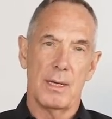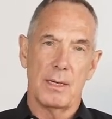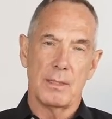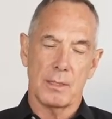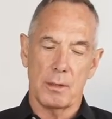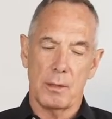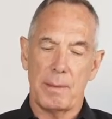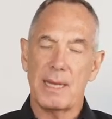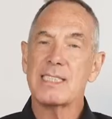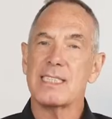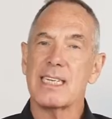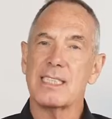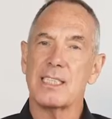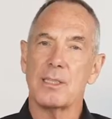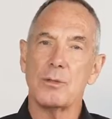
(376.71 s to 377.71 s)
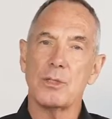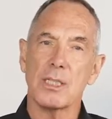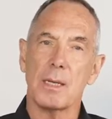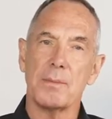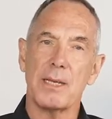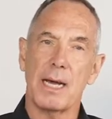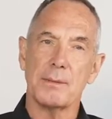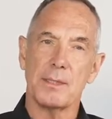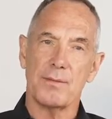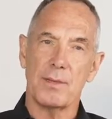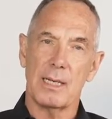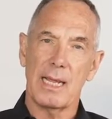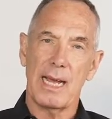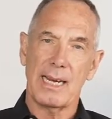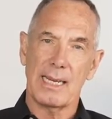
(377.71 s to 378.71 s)
So the best thing to do sometimes, if
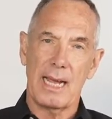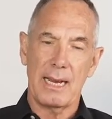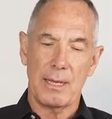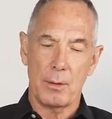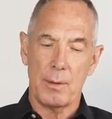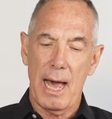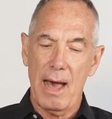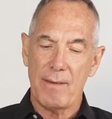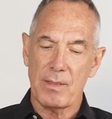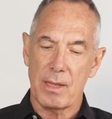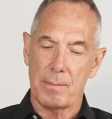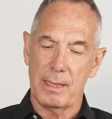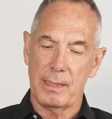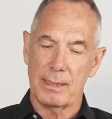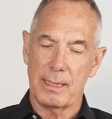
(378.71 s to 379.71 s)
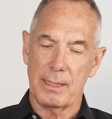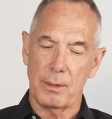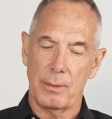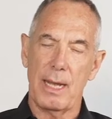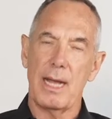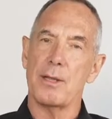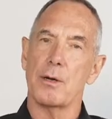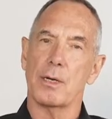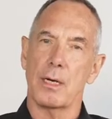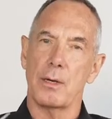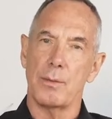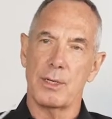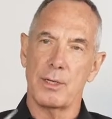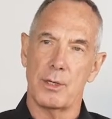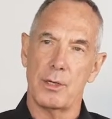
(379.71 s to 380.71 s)
you'd like and you have the ability to do it and you're going to
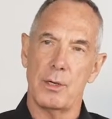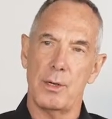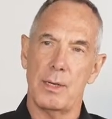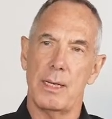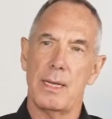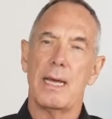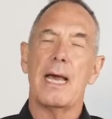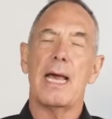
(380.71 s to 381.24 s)
return